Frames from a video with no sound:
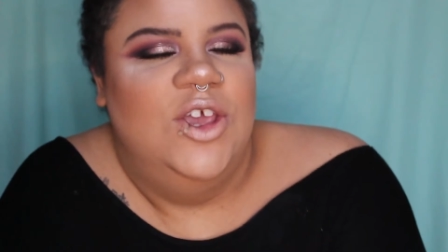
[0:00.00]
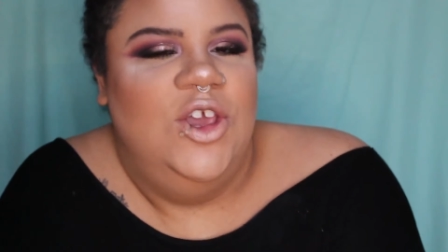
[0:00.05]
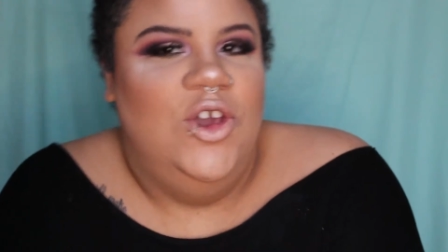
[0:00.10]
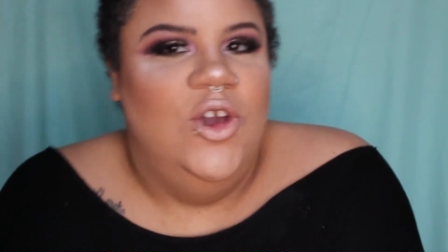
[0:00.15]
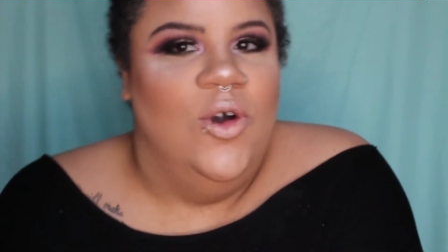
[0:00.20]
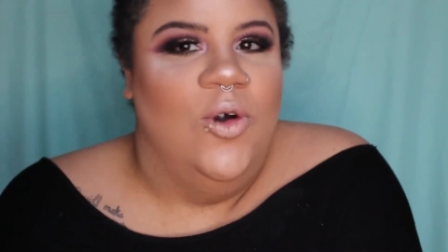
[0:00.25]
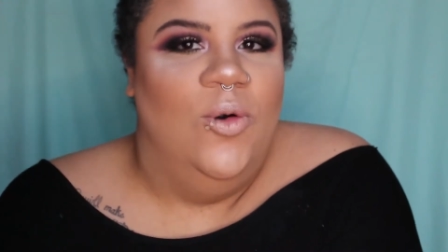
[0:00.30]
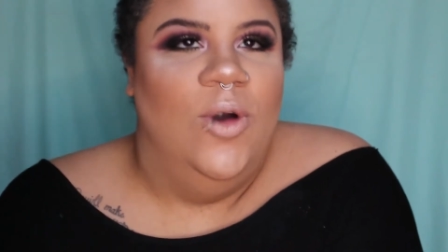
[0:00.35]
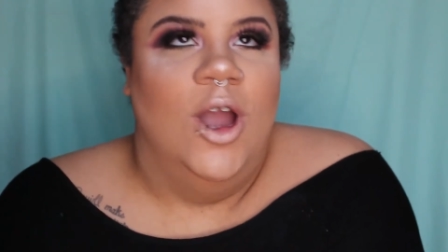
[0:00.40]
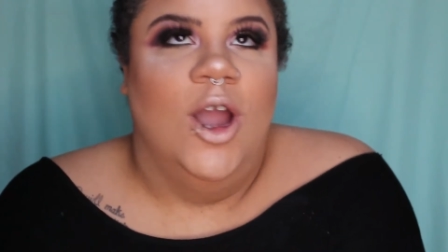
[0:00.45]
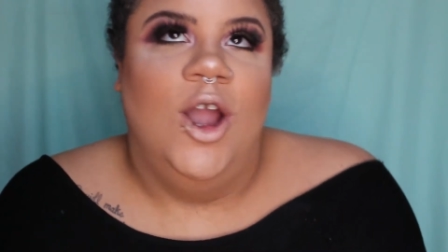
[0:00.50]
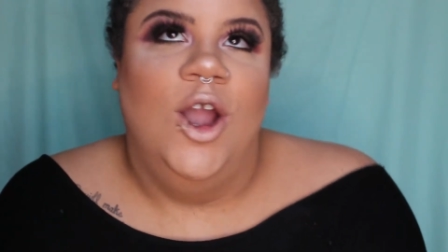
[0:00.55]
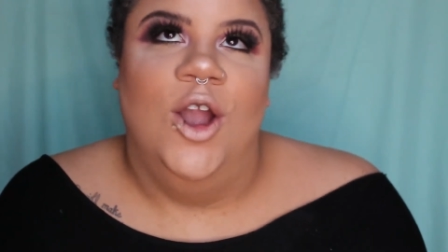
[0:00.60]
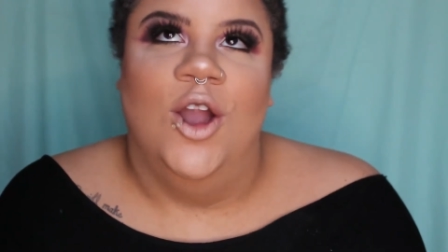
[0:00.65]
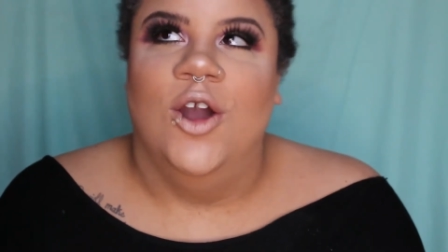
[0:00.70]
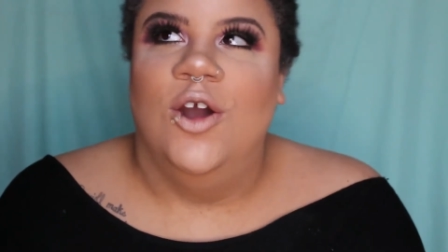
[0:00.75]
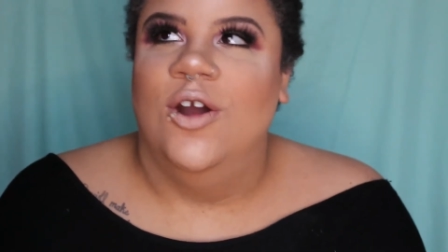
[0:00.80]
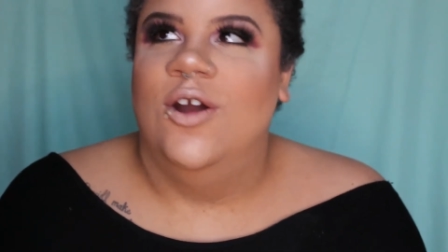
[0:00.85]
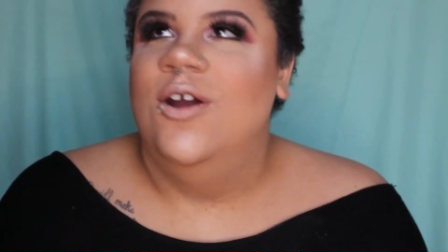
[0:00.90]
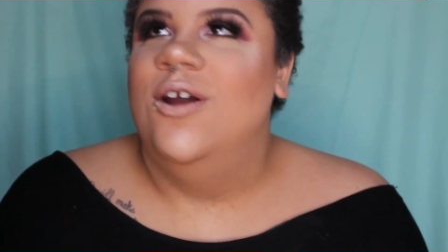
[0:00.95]
your
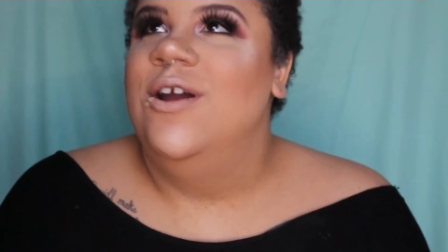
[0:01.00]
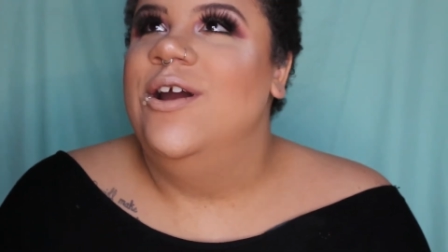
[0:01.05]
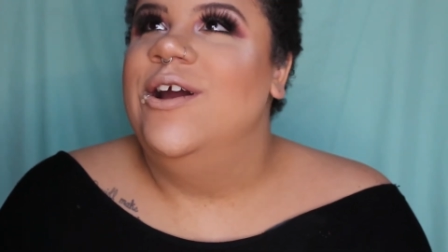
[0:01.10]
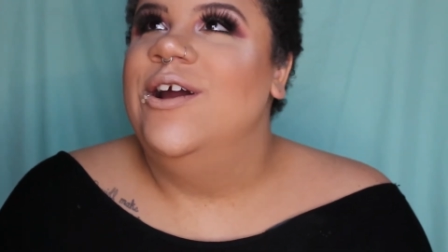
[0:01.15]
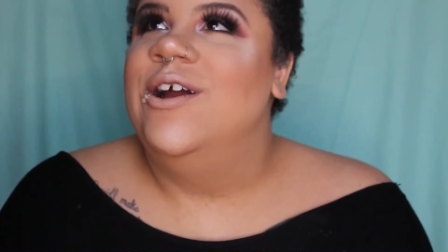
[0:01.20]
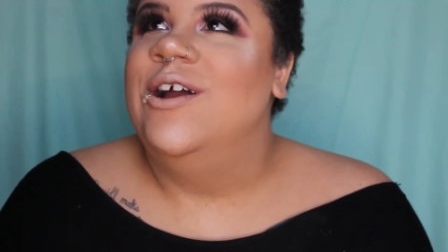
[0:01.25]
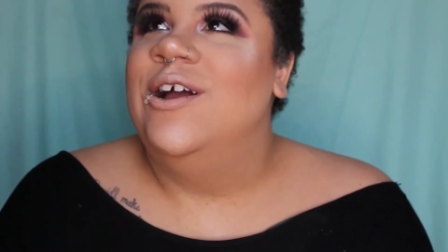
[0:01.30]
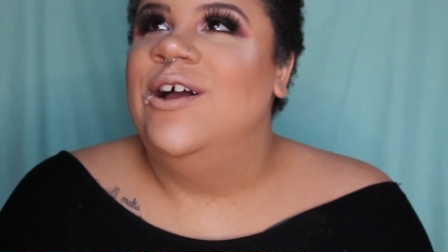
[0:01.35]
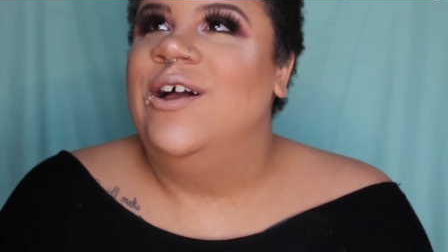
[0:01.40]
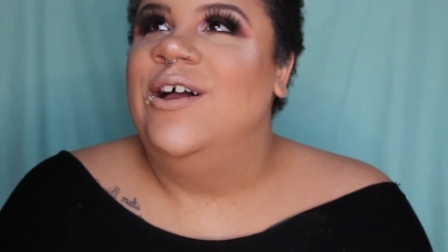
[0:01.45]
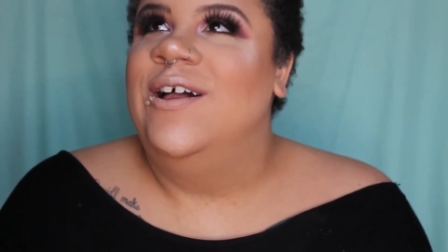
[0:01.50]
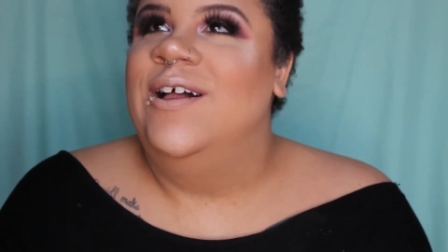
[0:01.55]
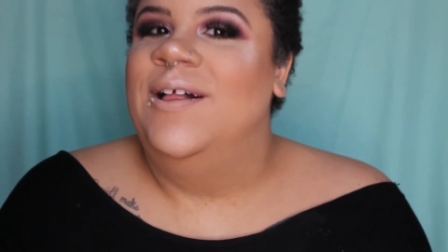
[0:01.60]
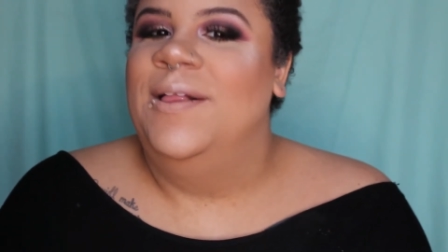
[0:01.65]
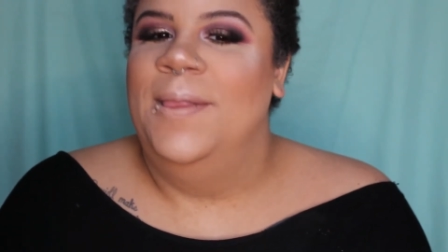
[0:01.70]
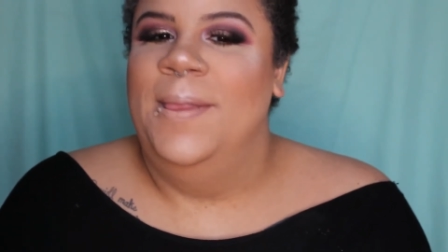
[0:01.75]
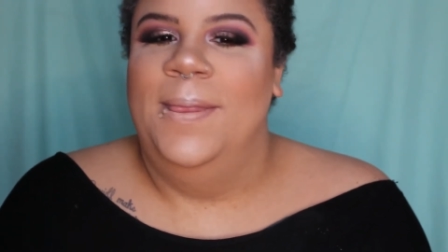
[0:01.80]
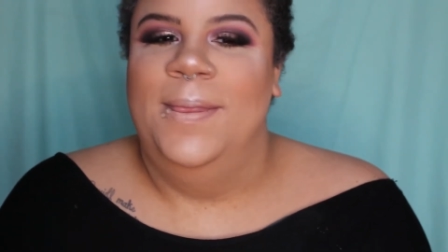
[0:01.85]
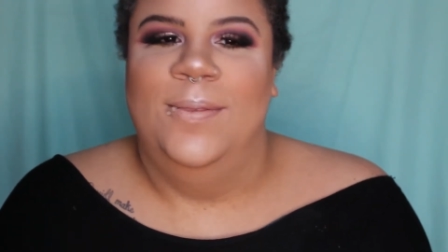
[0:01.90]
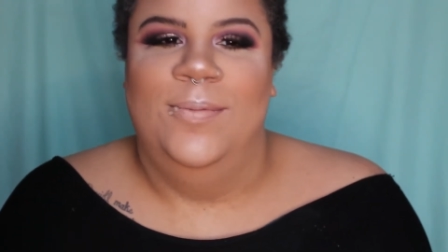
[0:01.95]

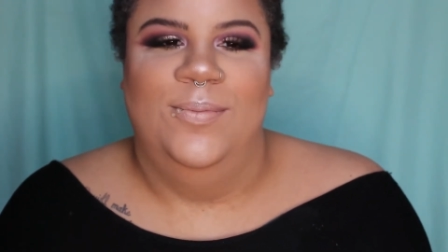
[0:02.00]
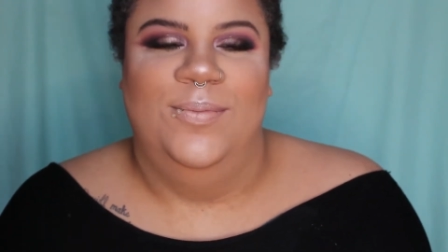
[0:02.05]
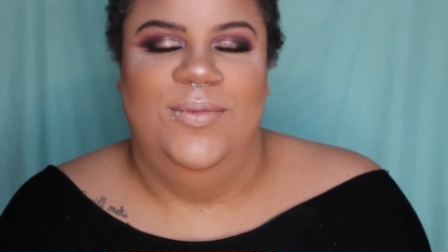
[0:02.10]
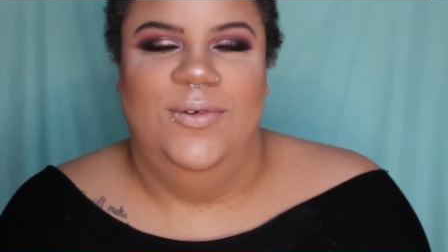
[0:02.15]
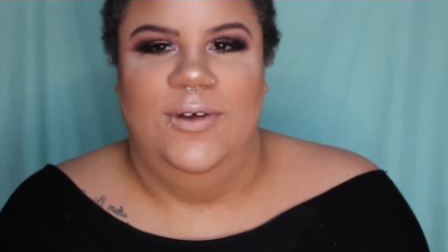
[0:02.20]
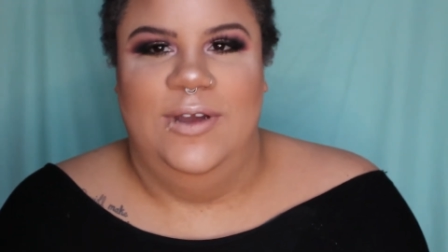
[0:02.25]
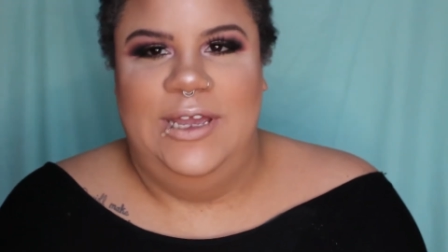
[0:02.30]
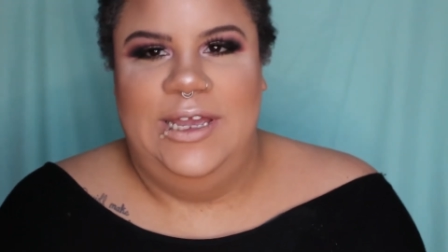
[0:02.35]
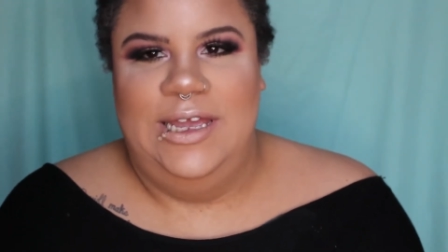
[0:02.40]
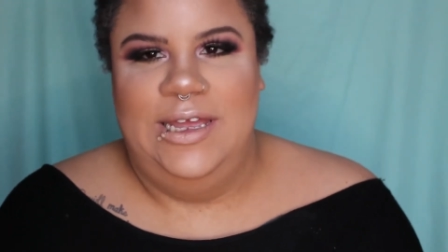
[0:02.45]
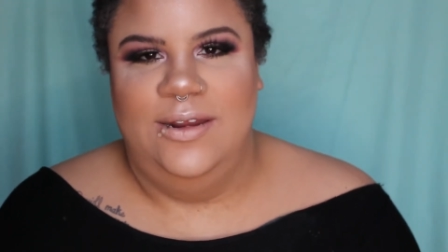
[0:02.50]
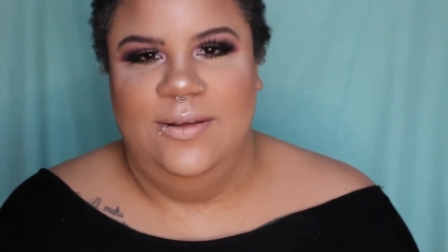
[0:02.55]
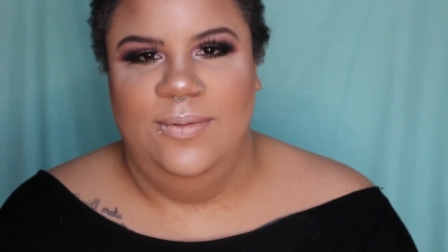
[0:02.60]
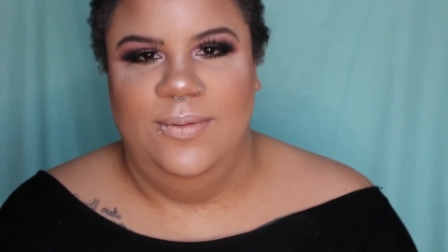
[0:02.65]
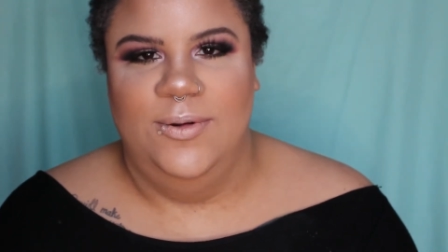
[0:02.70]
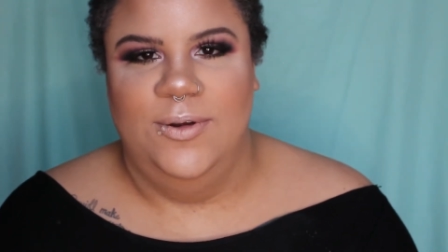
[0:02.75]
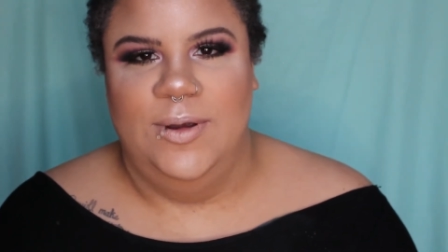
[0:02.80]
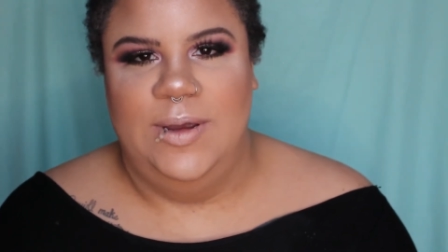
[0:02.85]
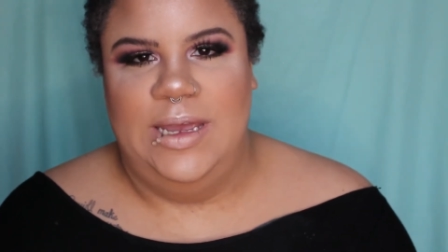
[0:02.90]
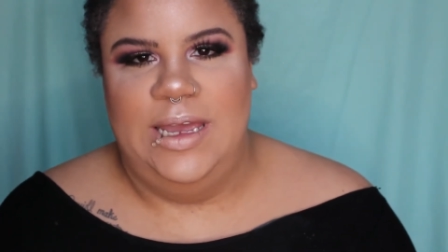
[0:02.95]
girl Bri
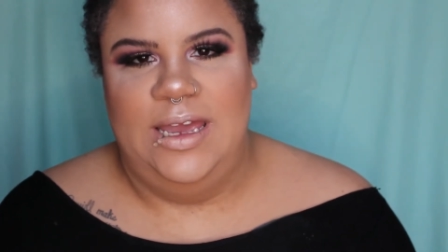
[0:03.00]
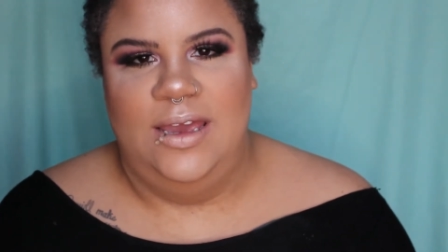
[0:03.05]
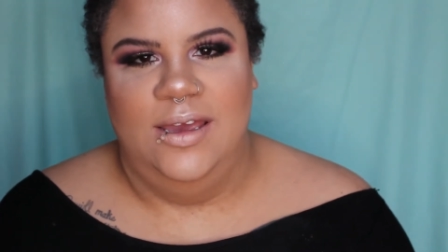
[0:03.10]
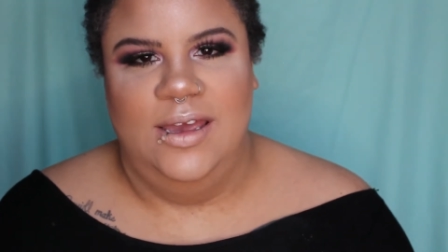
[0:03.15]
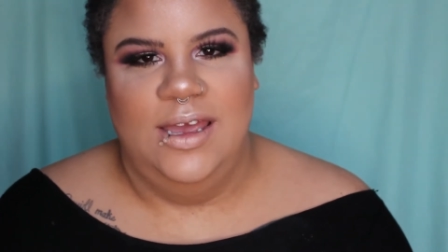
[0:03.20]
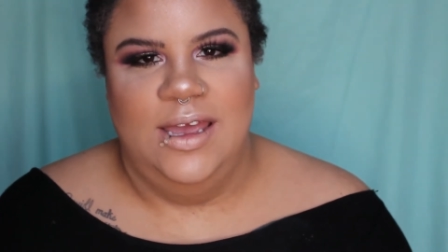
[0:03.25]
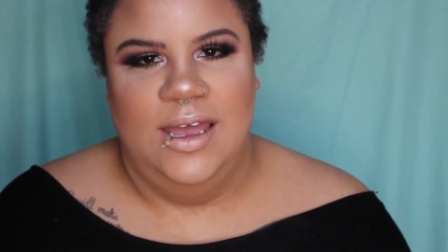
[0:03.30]
Dupre,